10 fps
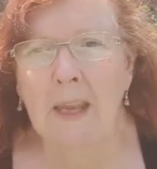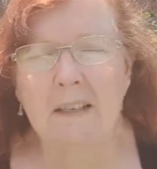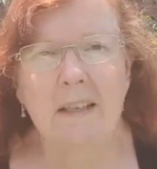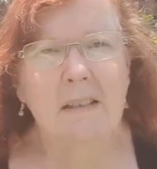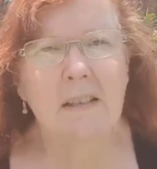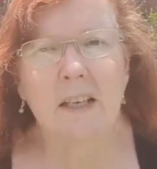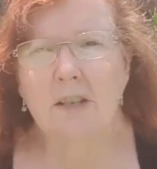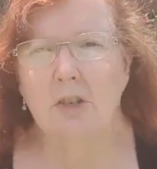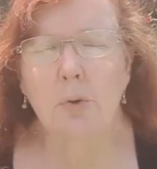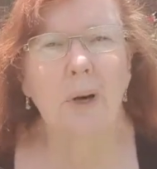
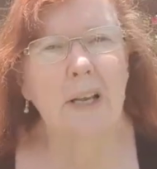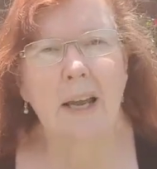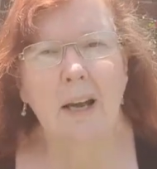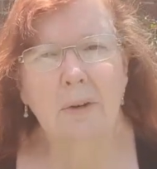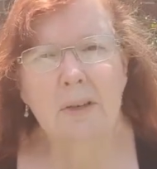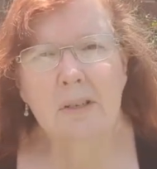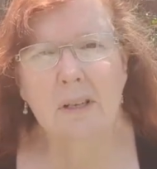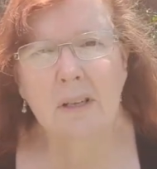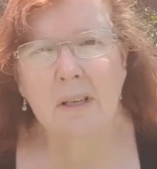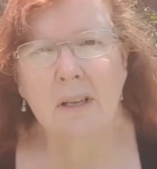16 to 20 hours
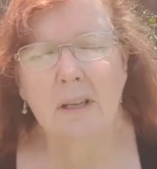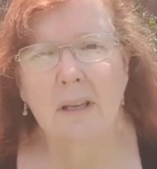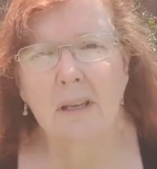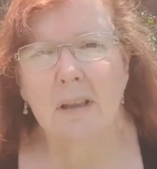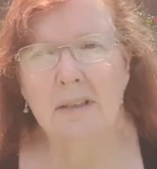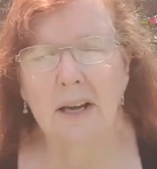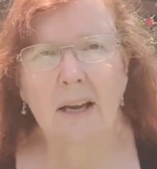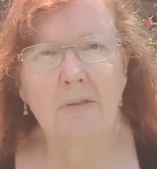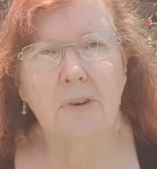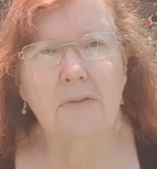the day
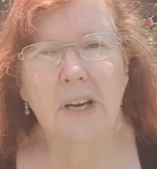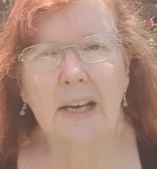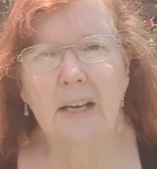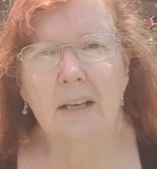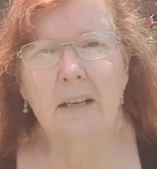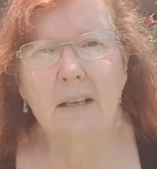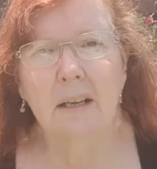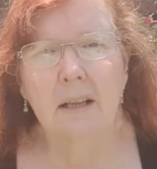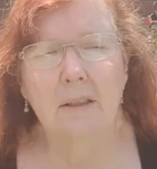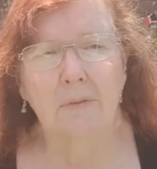after I've taken it.
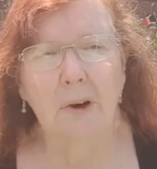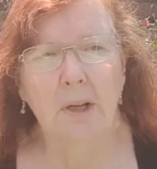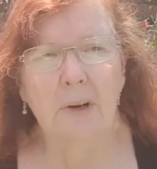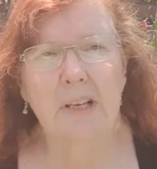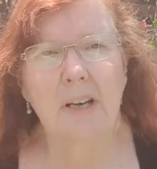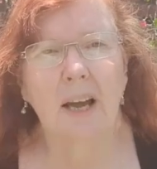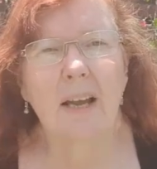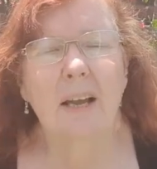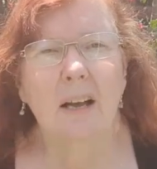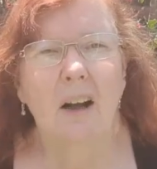The following
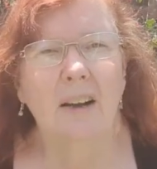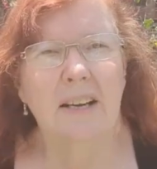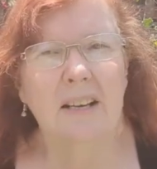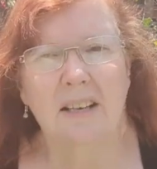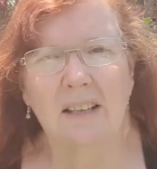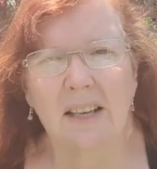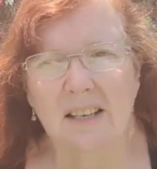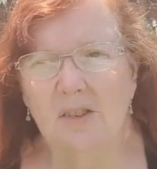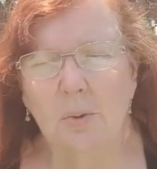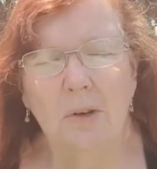day, I need at
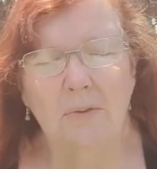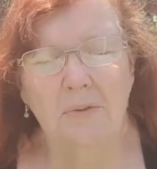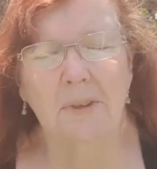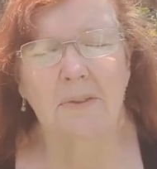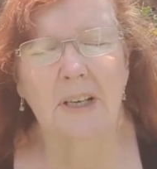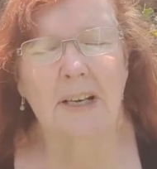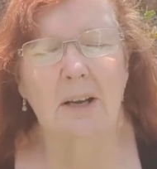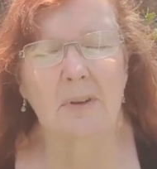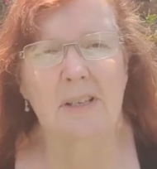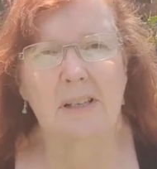least 12 to 15
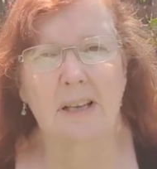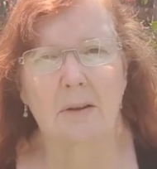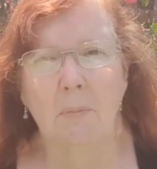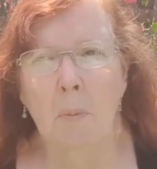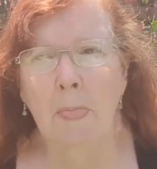hours sleep.